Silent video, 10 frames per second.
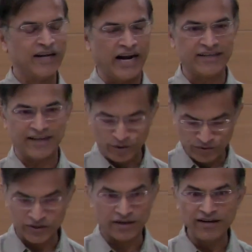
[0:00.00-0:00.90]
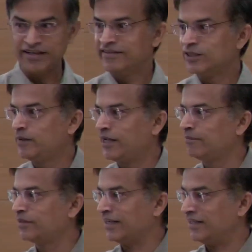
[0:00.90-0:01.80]
And now suddenly this
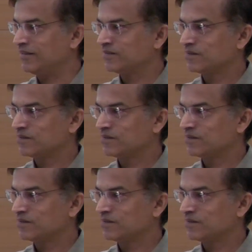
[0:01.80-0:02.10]
became tiny.